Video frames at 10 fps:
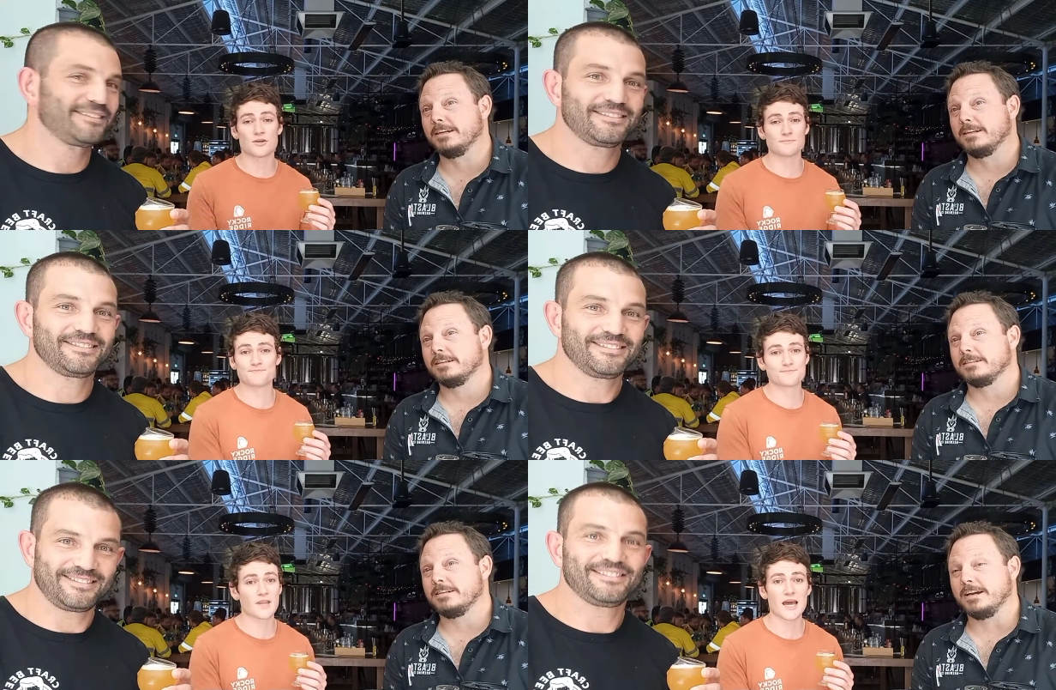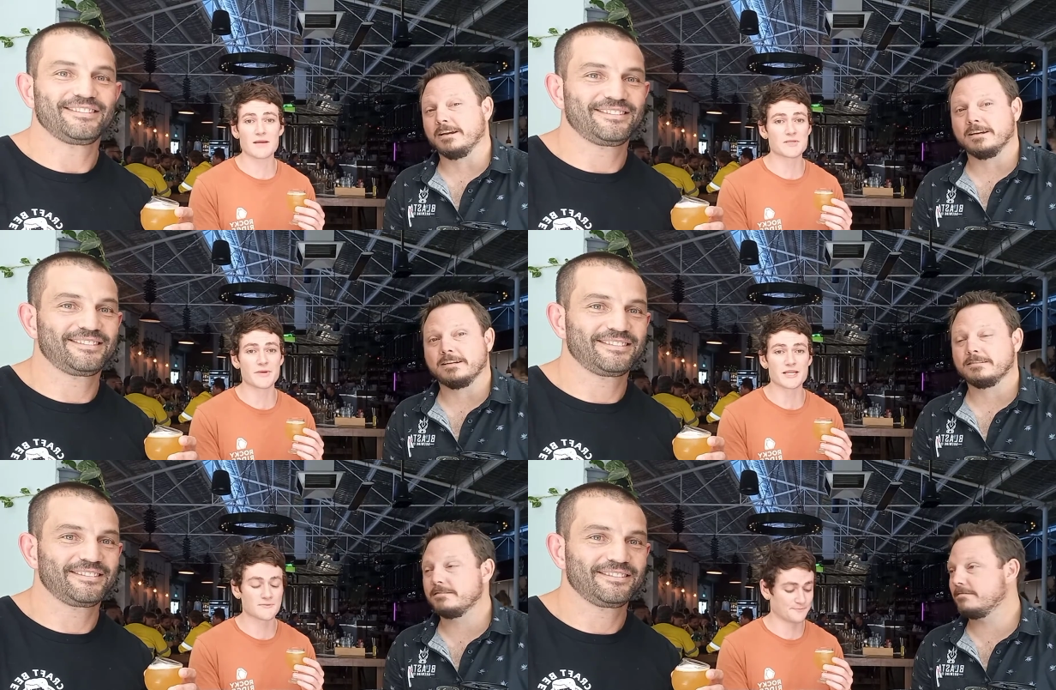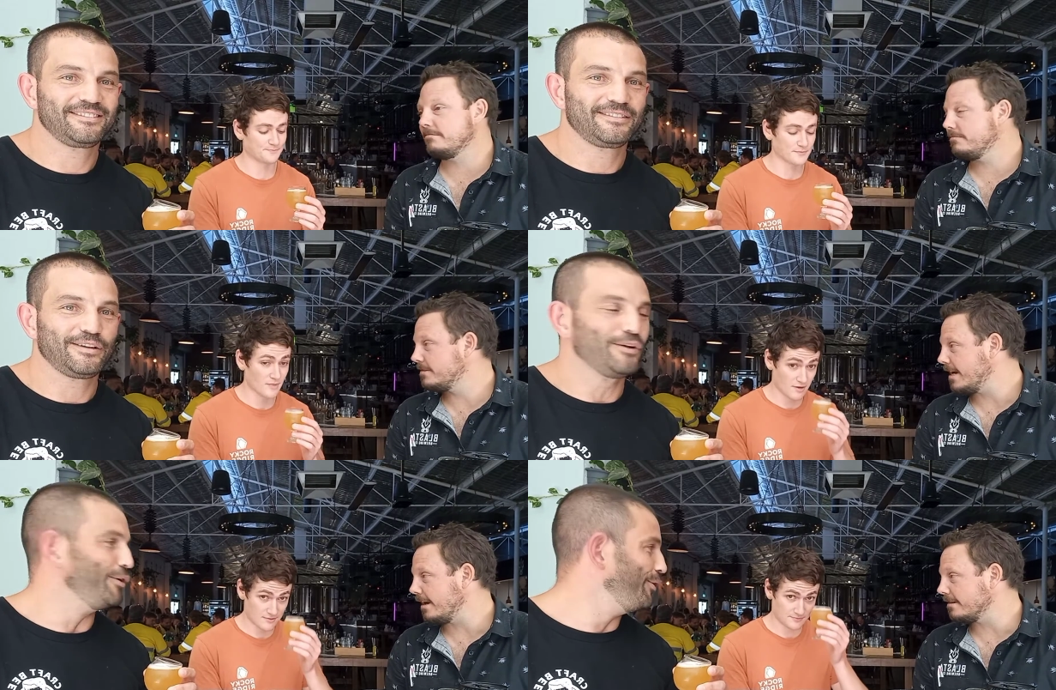Speaker 1: on. Yeah. Heaps of beers.
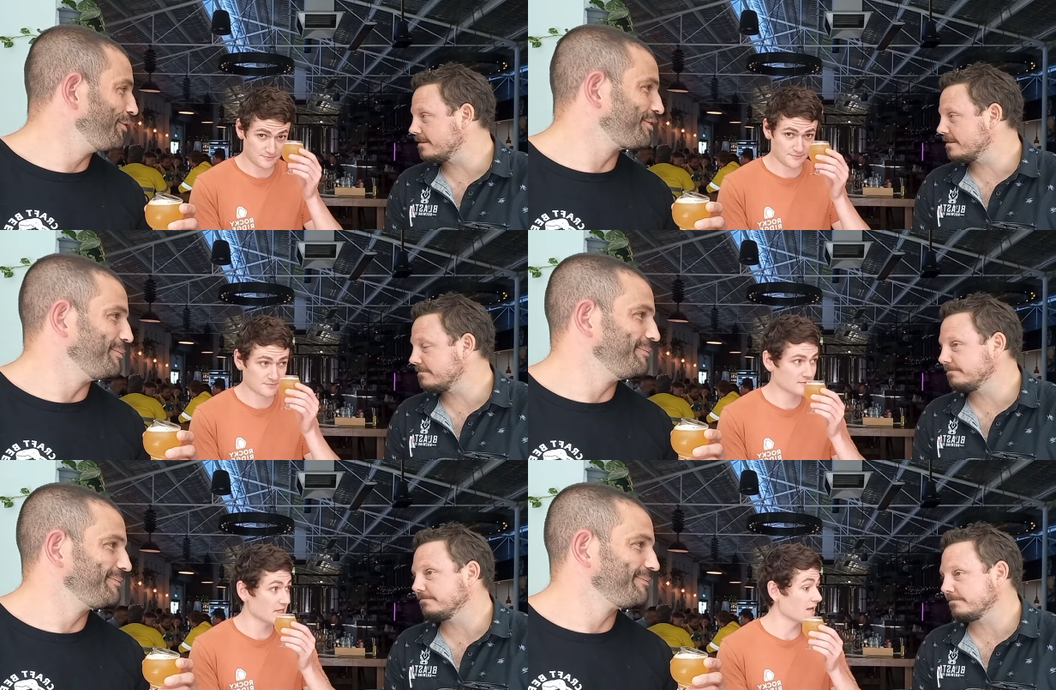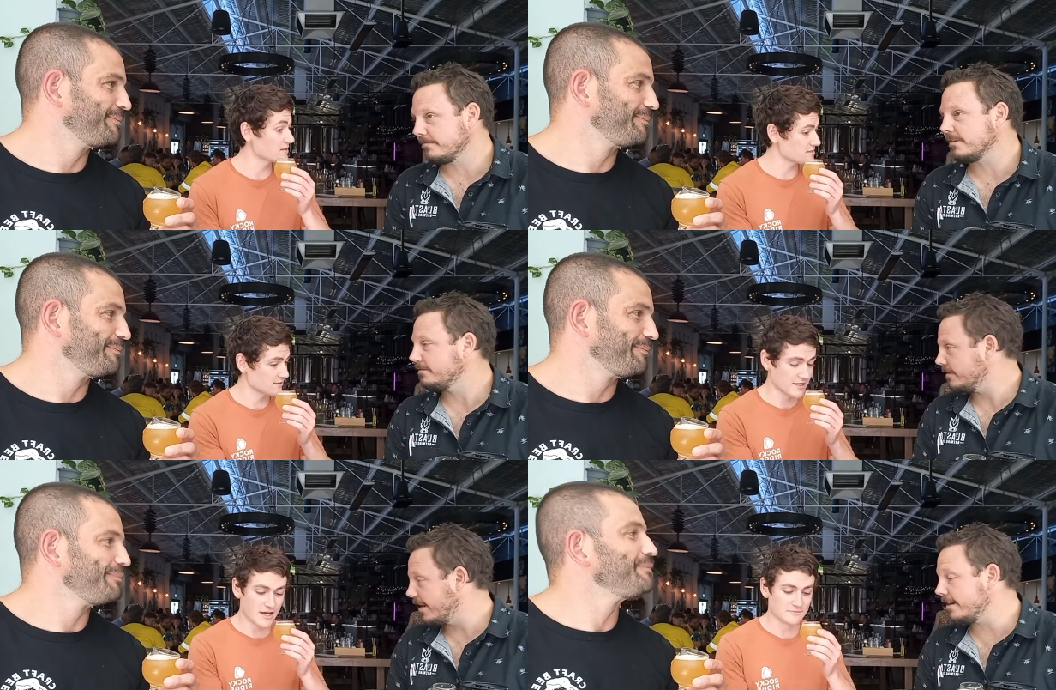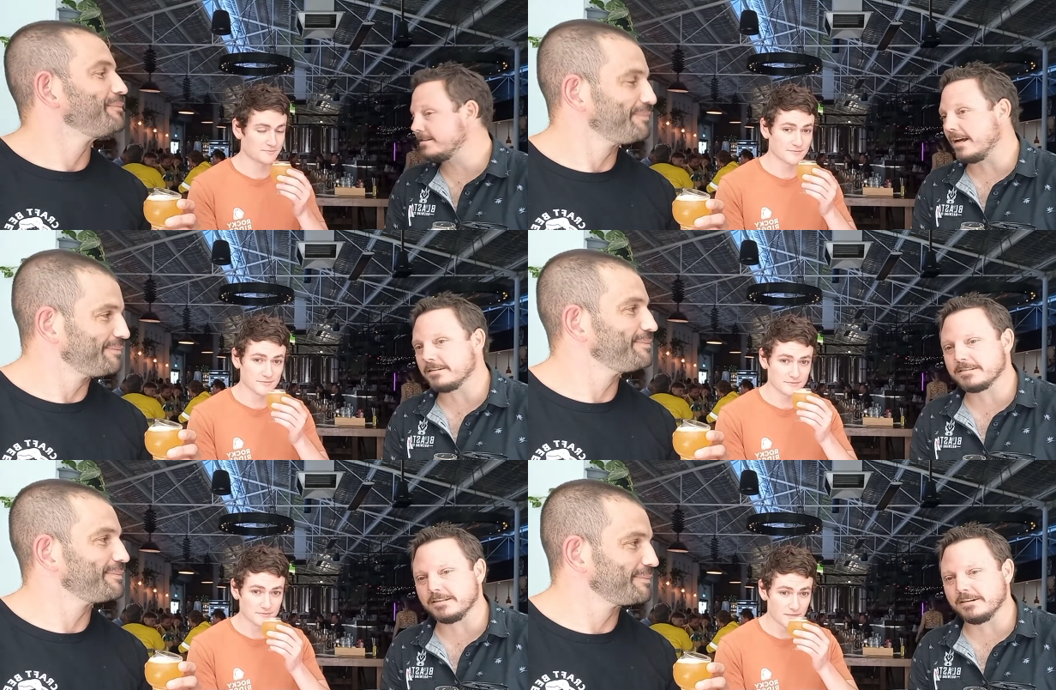Talus. Awesome. Talus. Yeah. yeah,
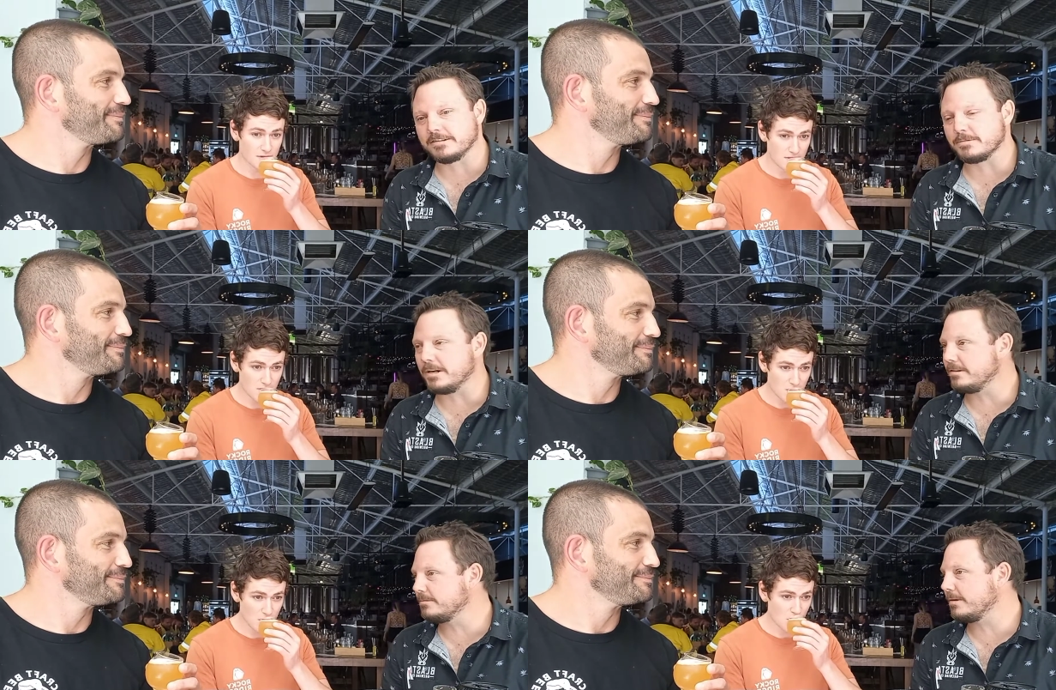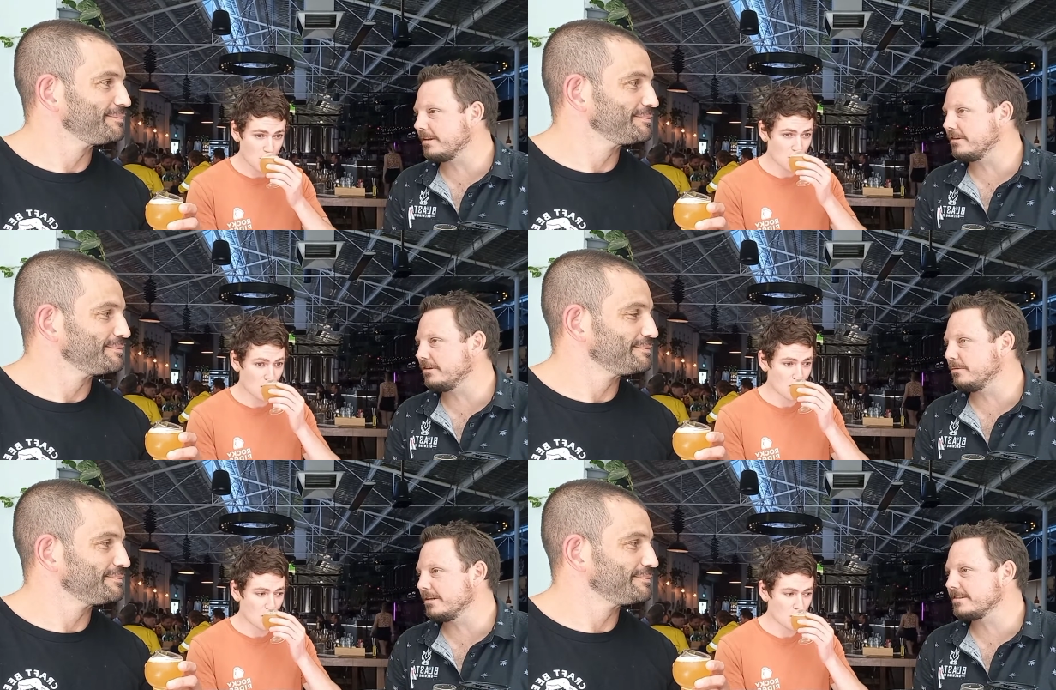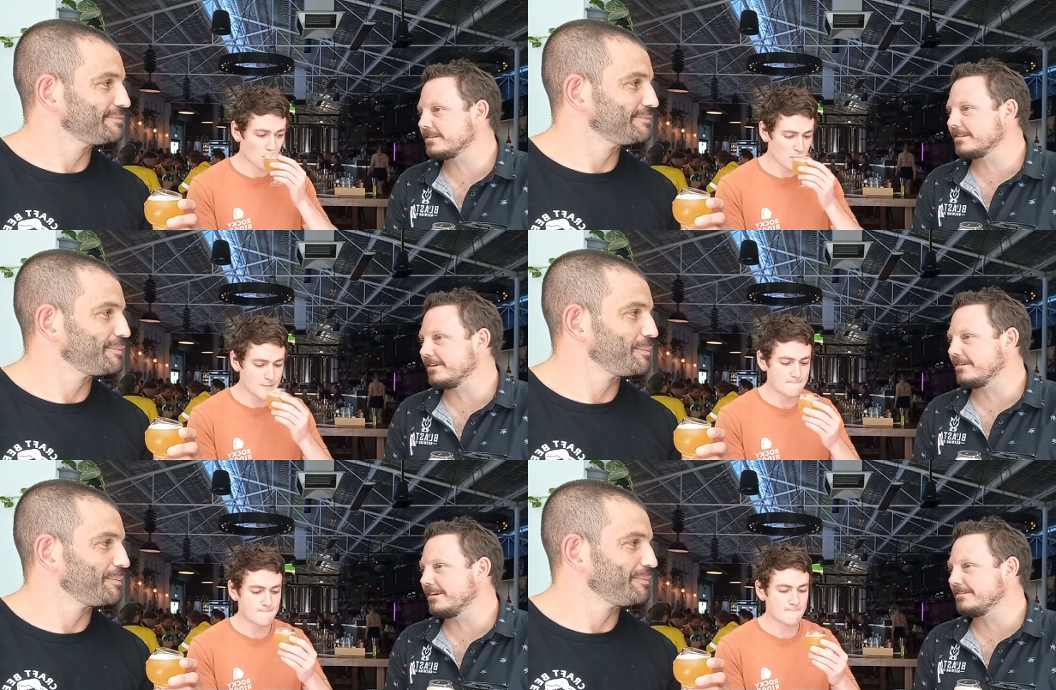Talus in there as well, one of the new ones
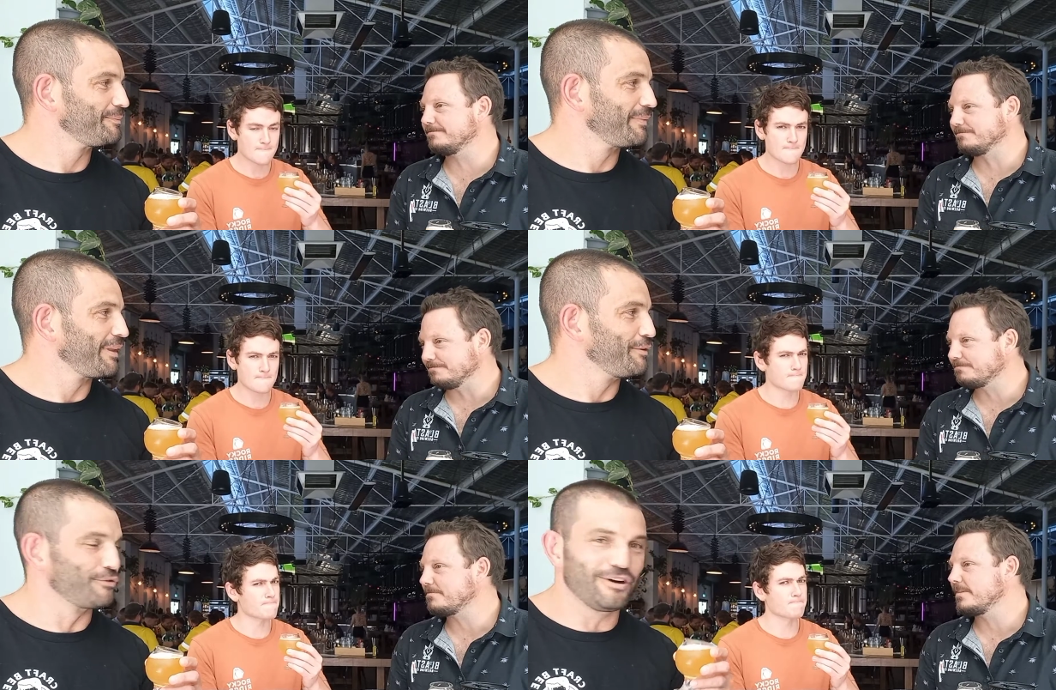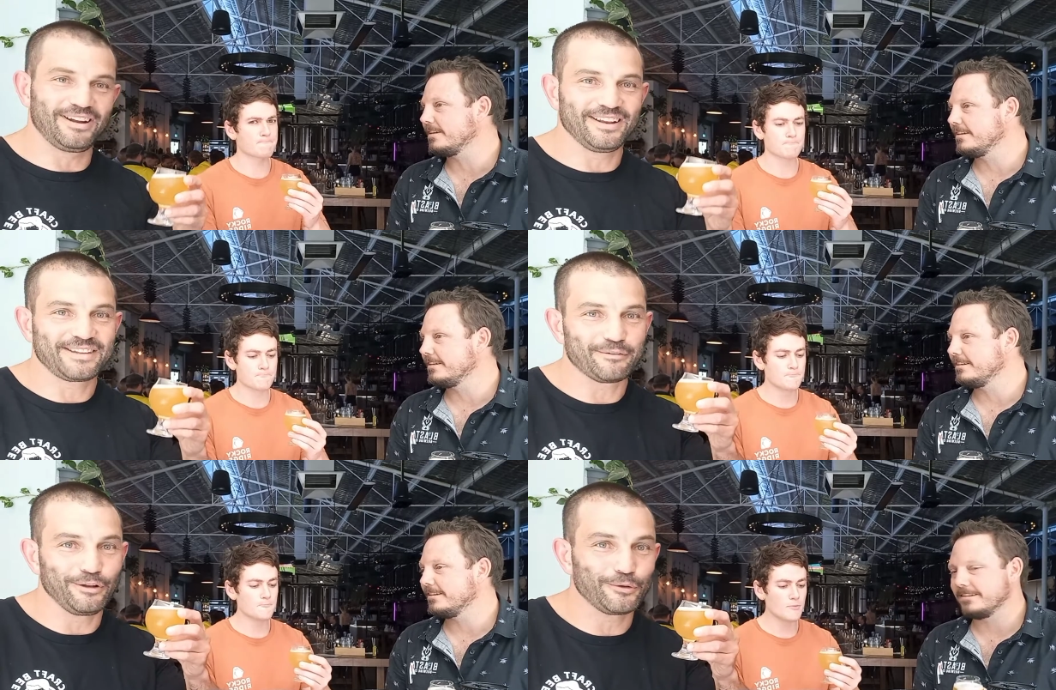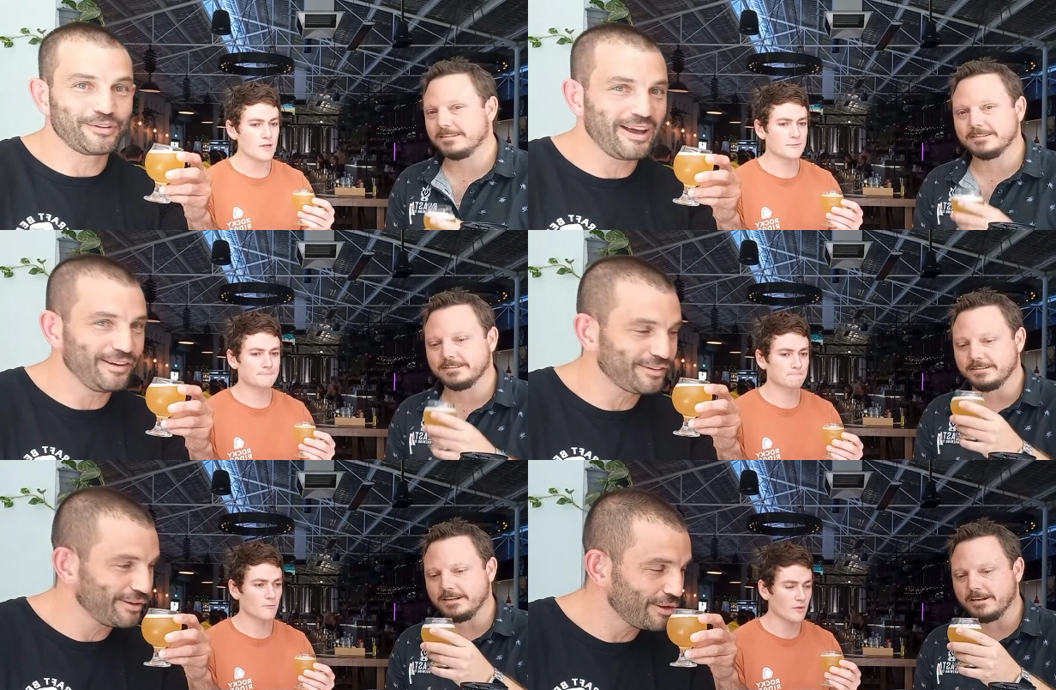going around.
Speaker 2: Right, let's have a little
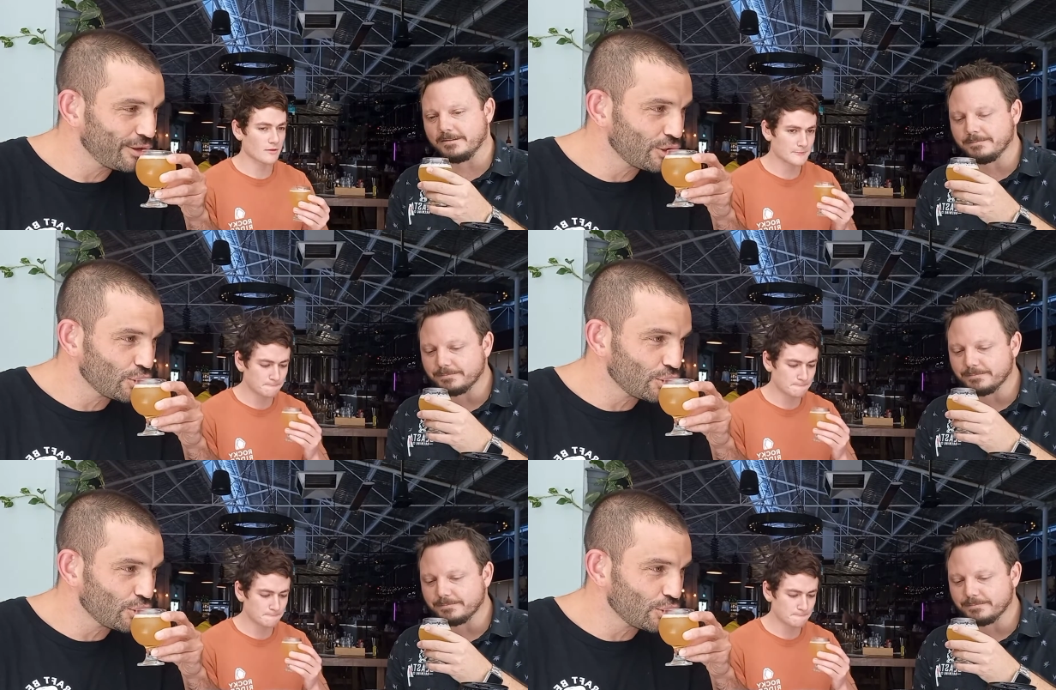taste. Yeah.